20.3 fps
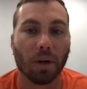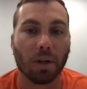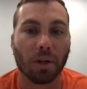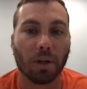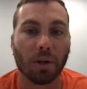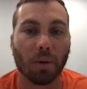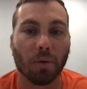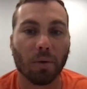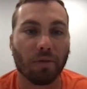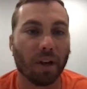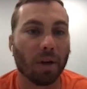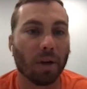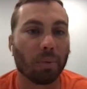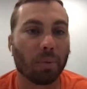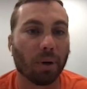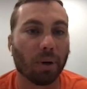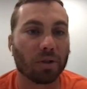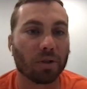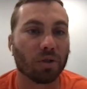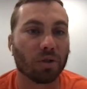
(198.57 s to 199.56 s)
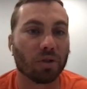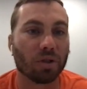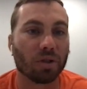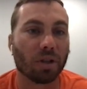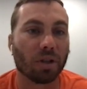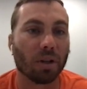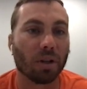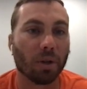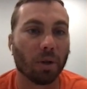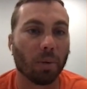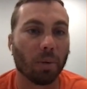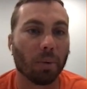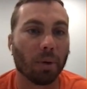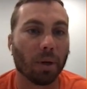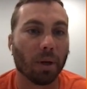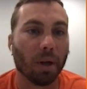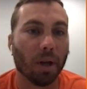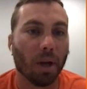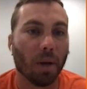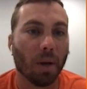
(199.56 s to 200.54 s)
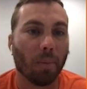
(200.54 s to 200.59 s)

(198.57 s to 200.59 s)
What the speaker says: evade pressure just a little bit,